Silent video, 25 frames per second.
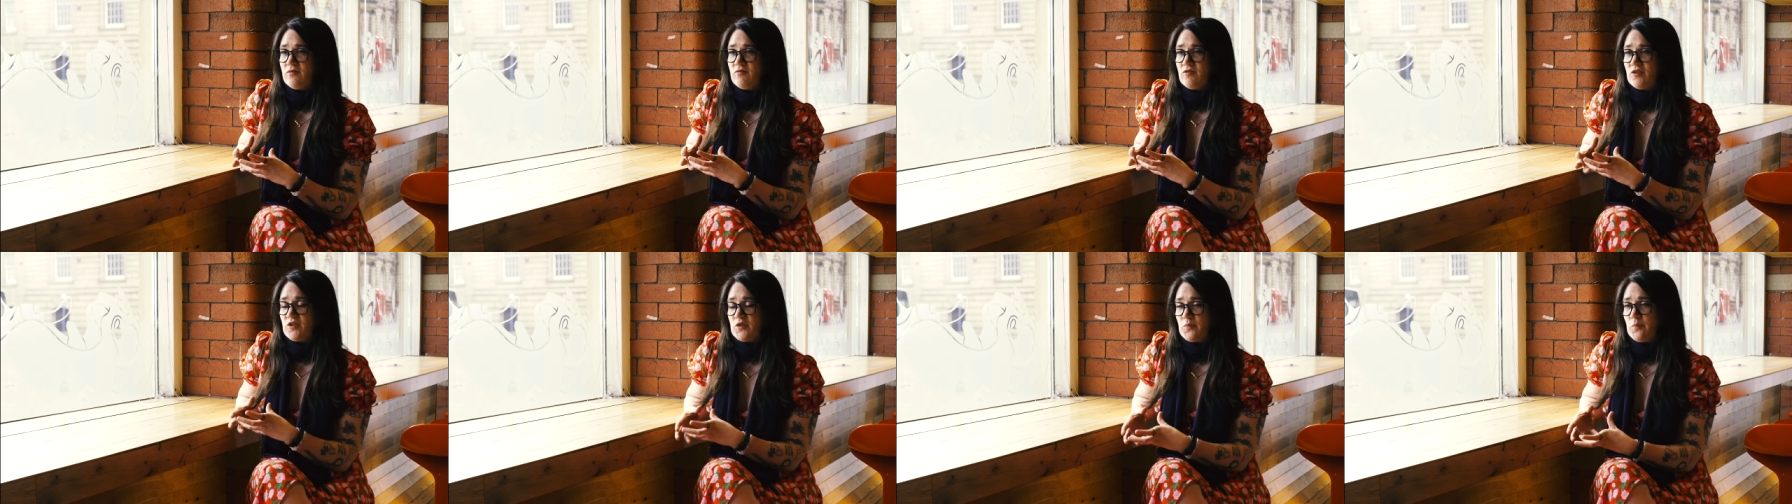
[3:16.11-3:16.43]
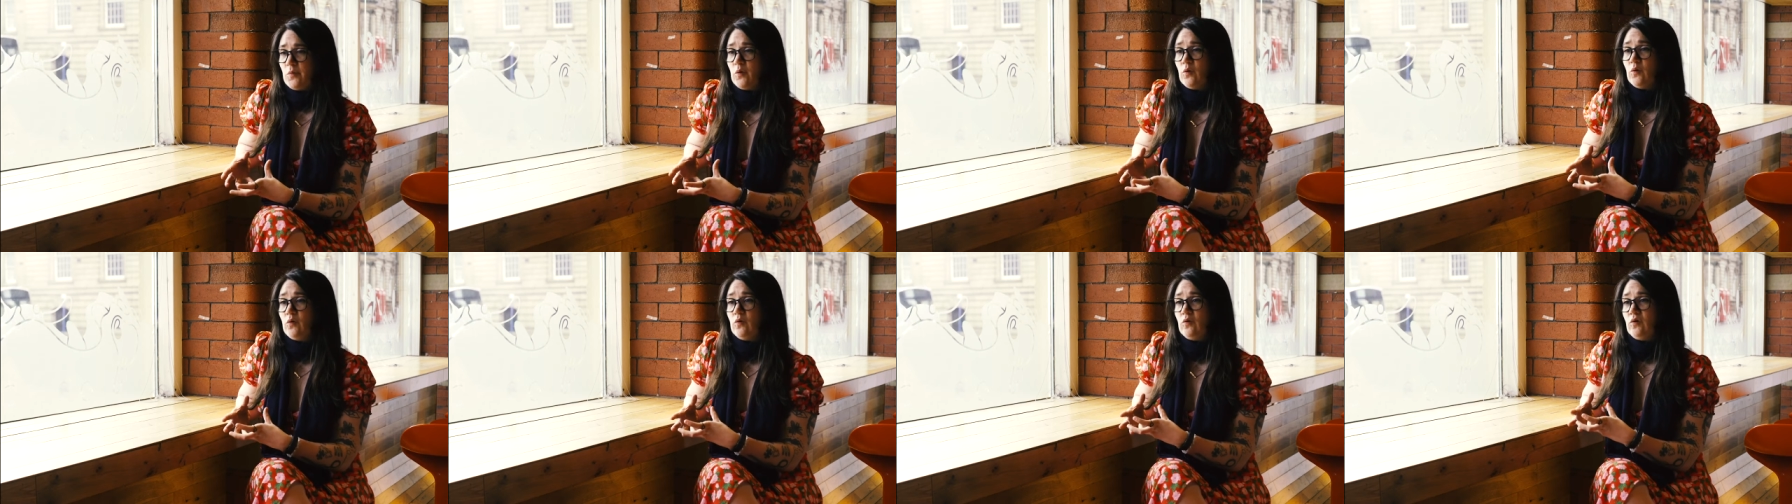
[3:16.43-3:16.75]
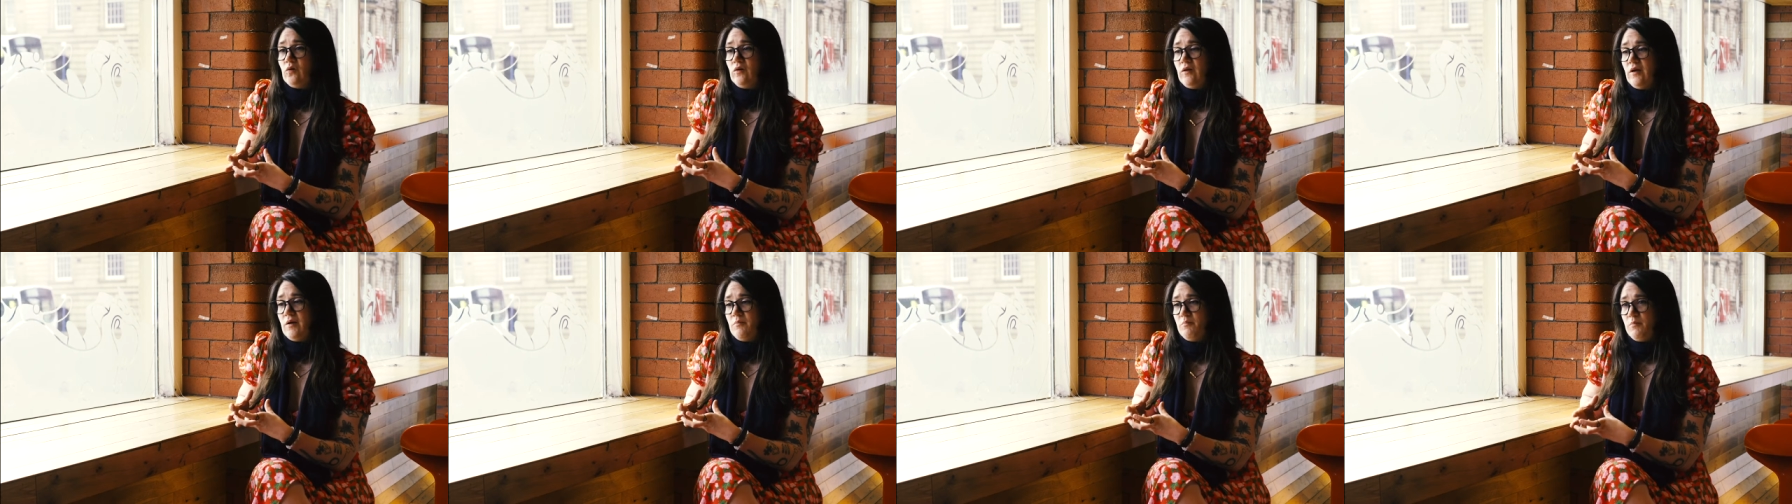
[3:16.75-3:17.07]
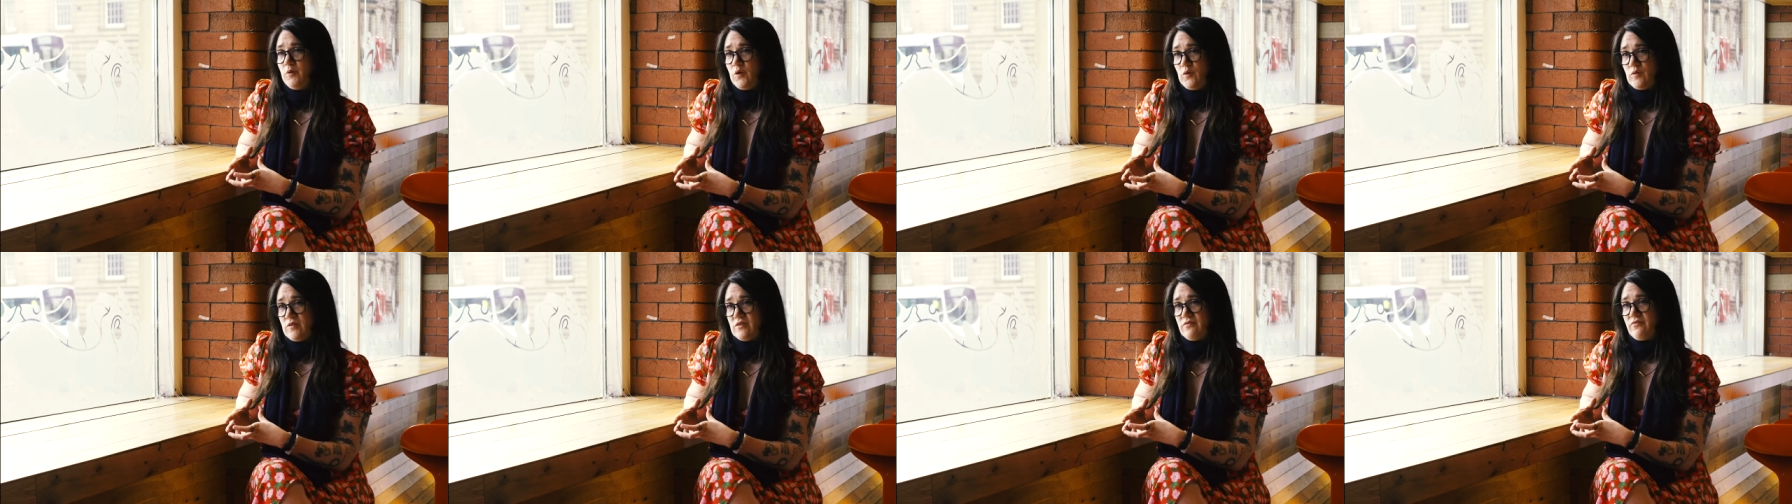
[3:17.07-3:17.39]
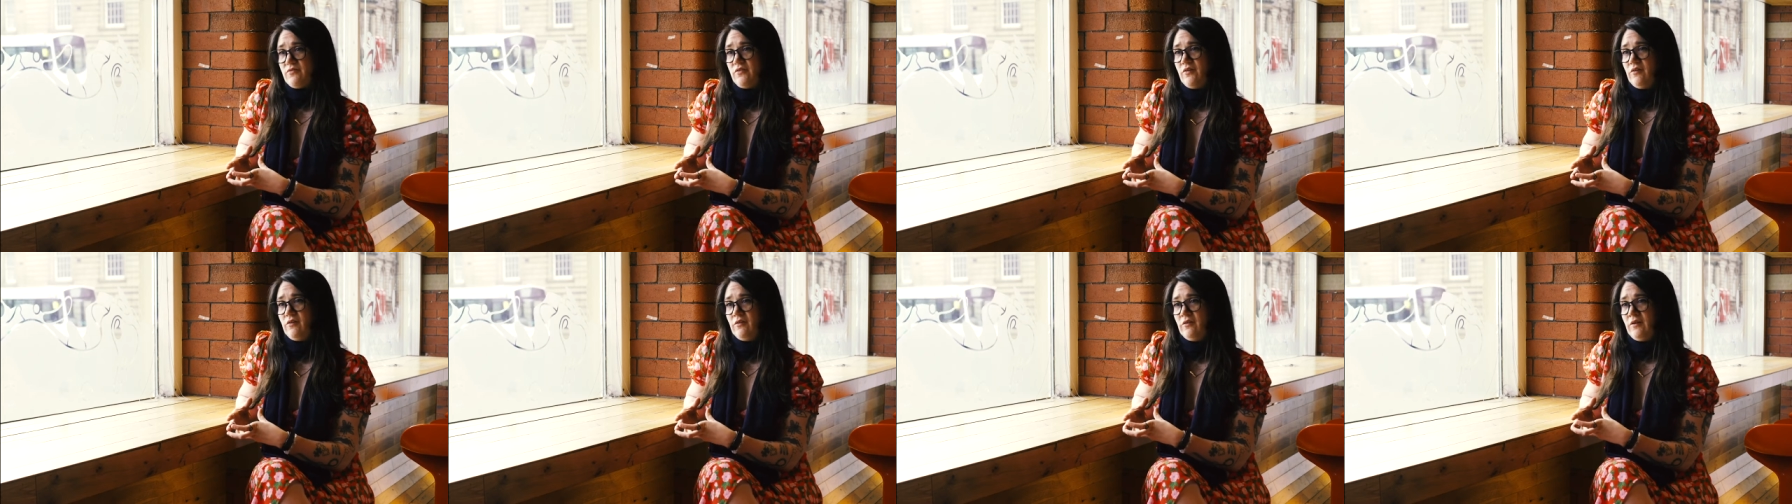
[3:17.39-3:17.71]
small and
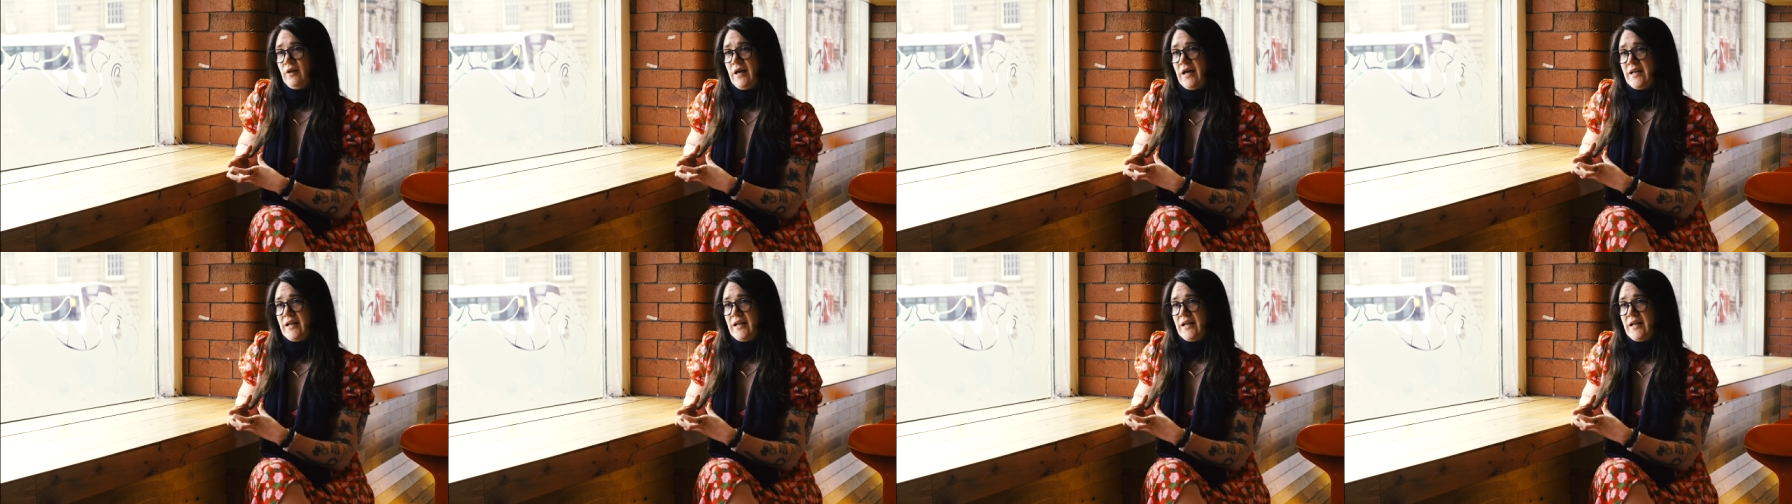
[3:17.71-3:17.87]
beautiful